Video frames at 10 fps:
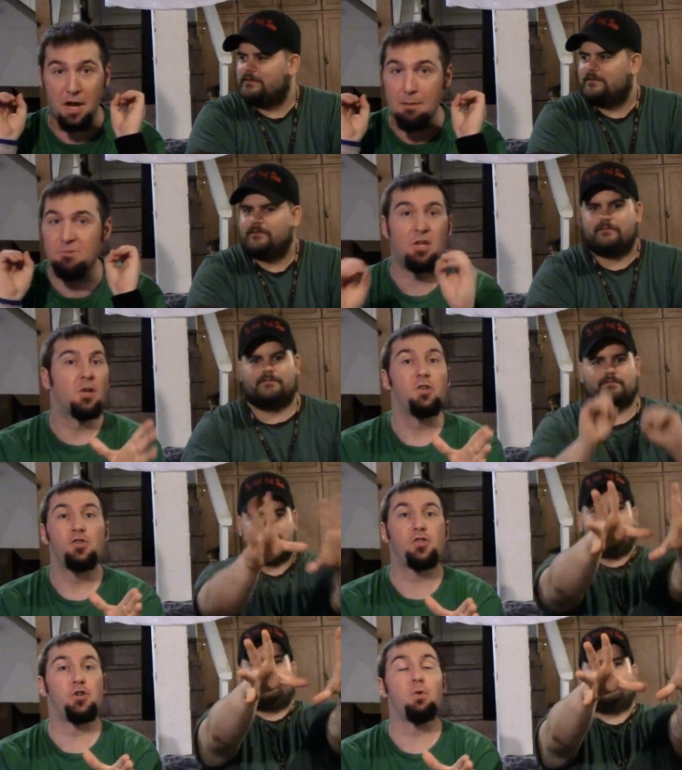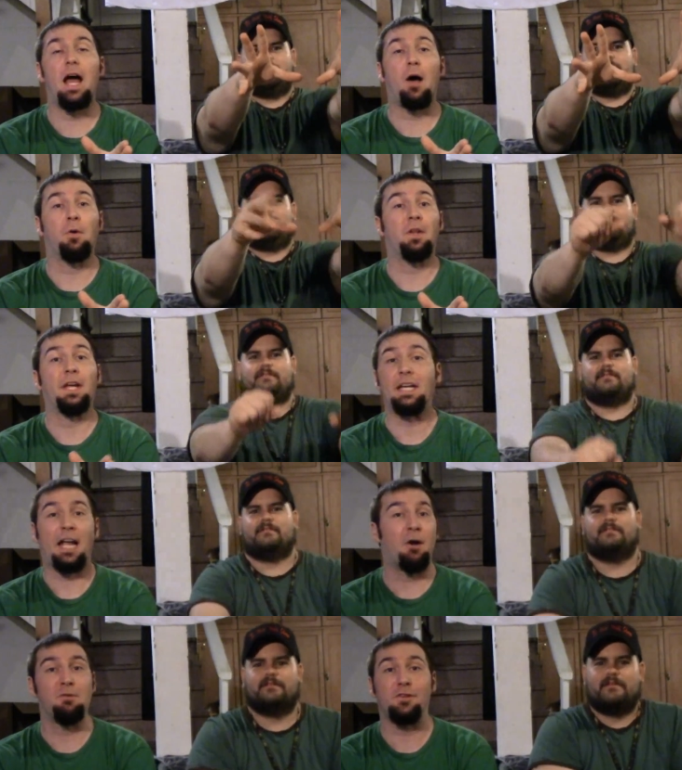Speaker 1: their names... shoot out,
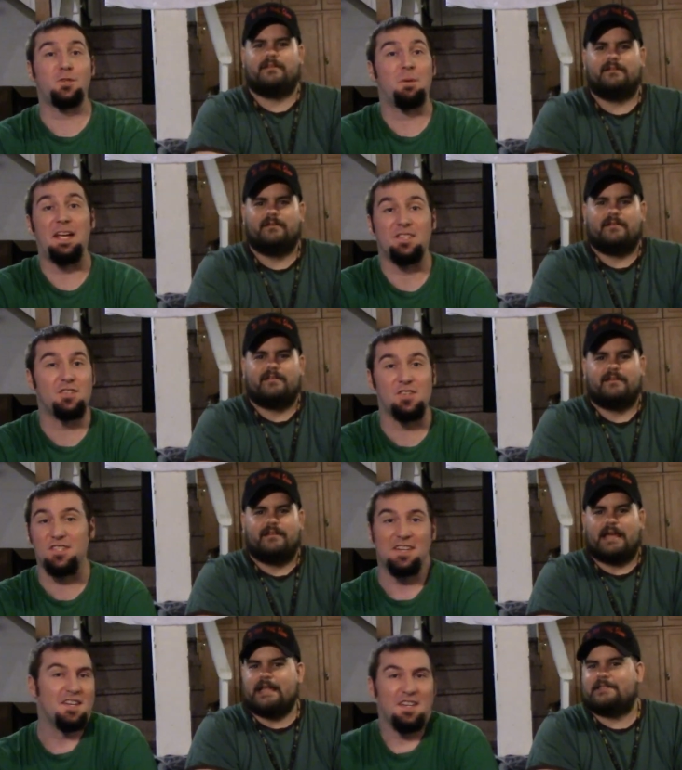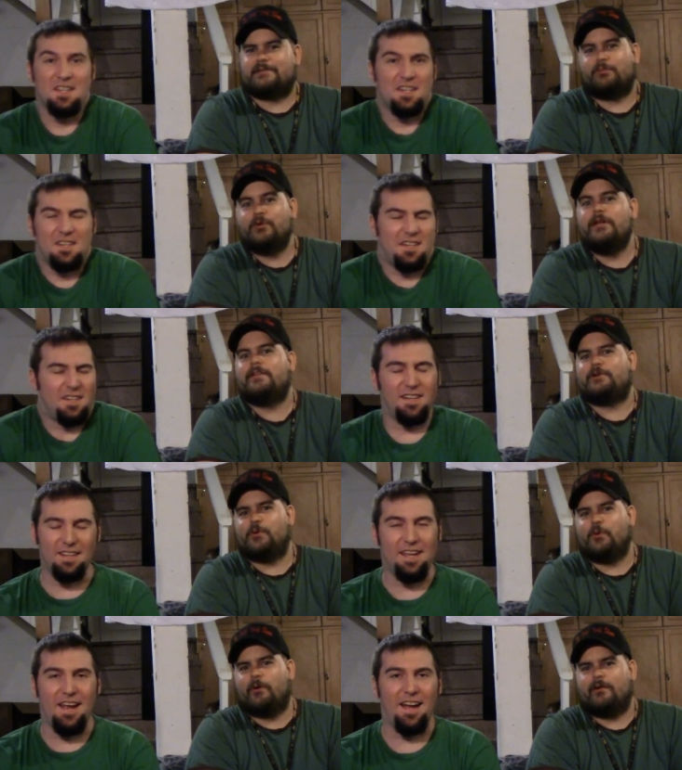like, out into space. It just... It's really
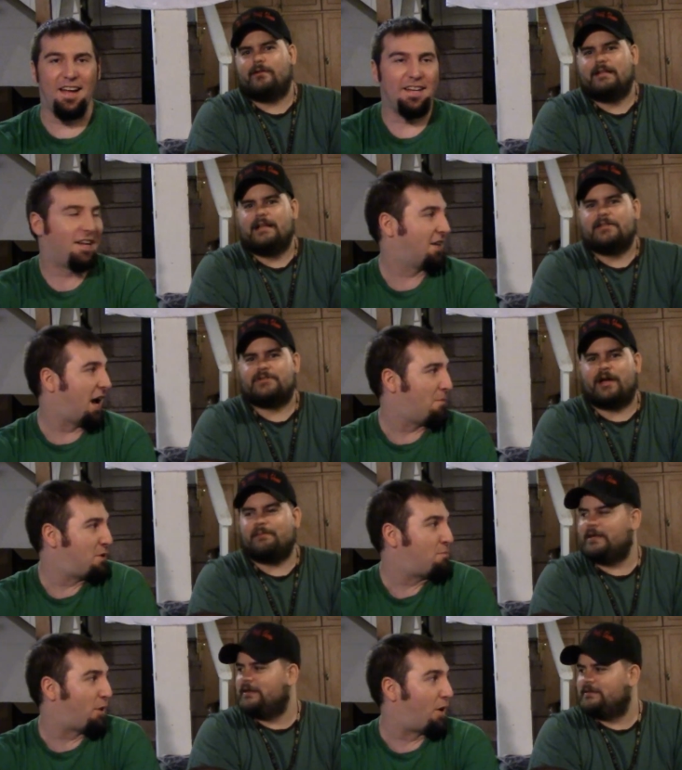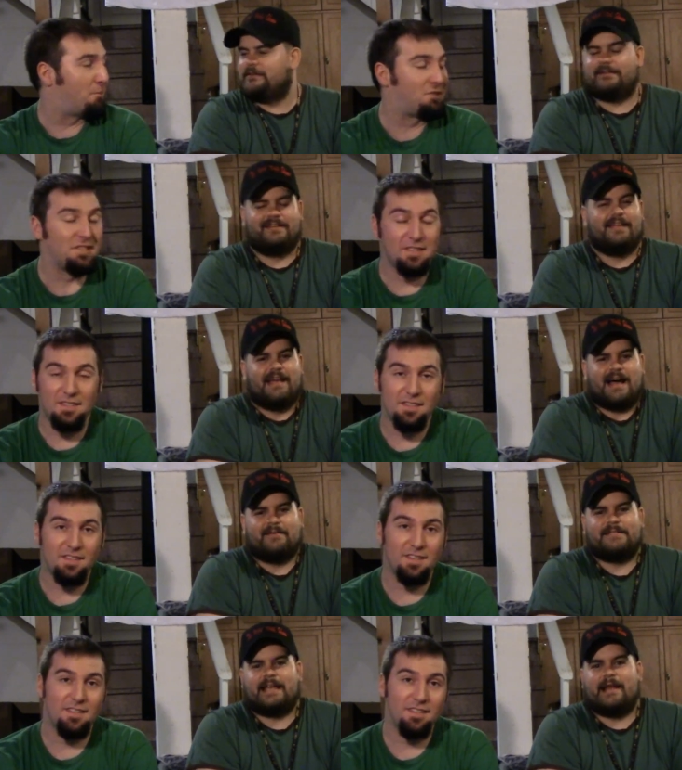
Speaker 2: cool. Yeah, it, it's got me pumped.
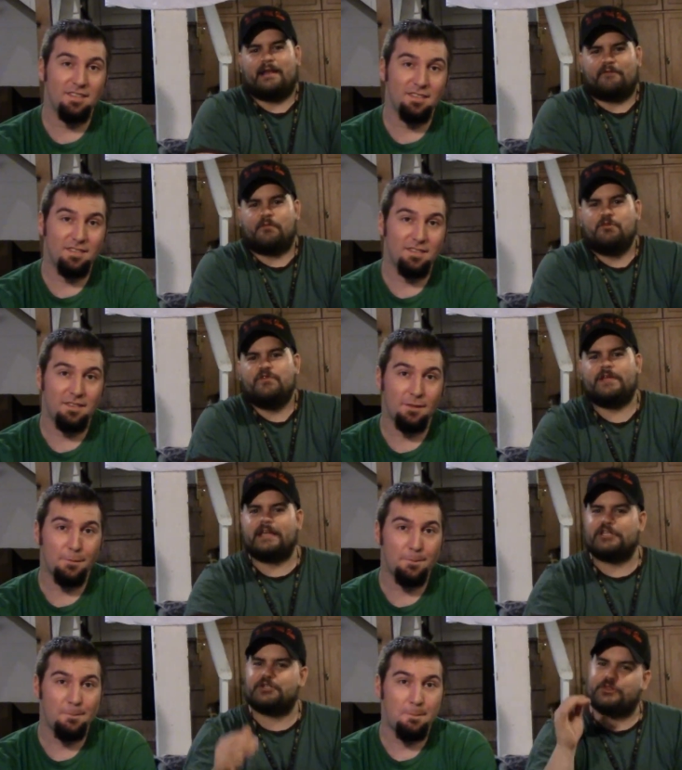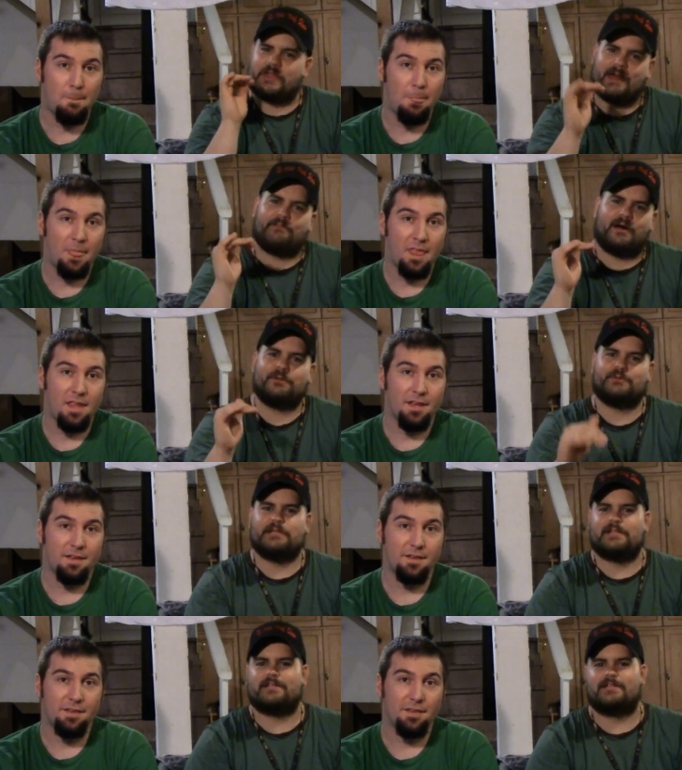I'm saying, if a movie can get you that pumped
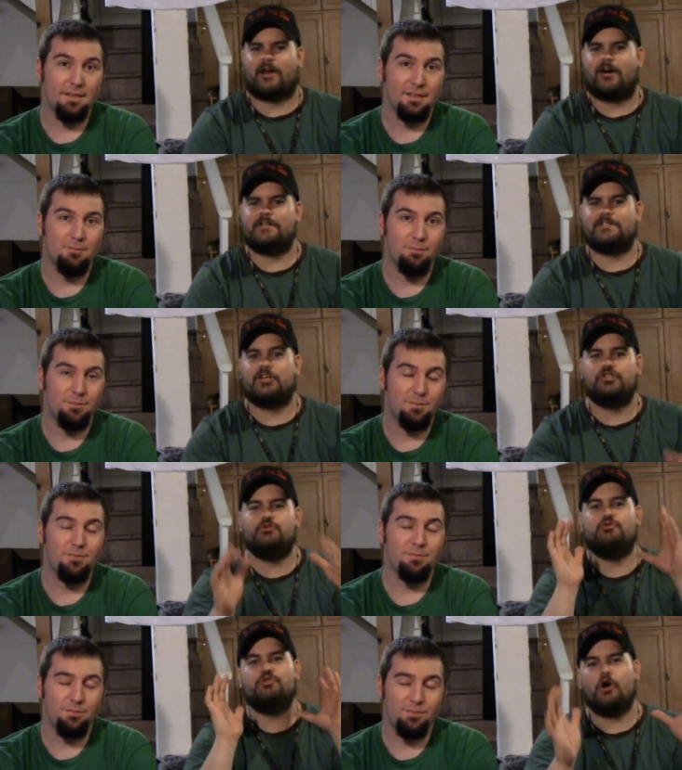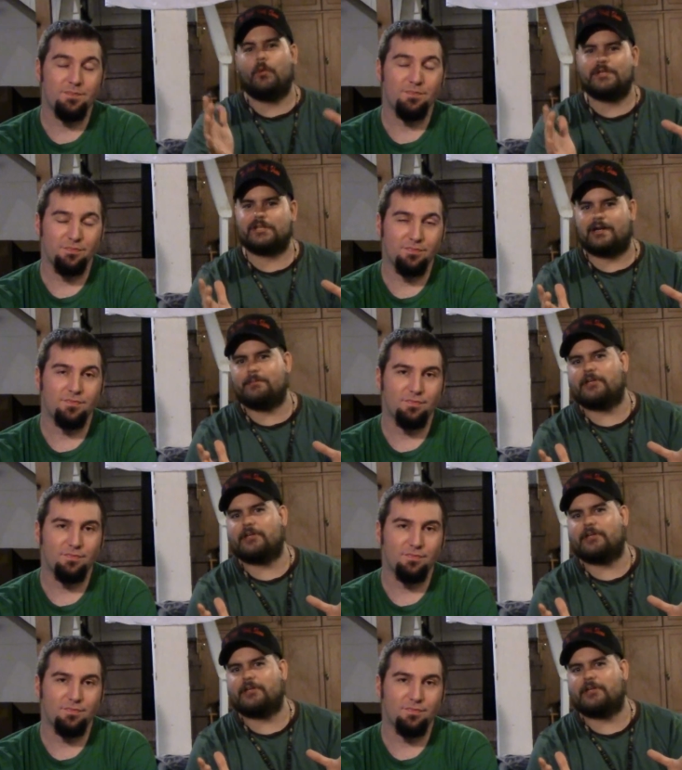when it starts, you know it's going to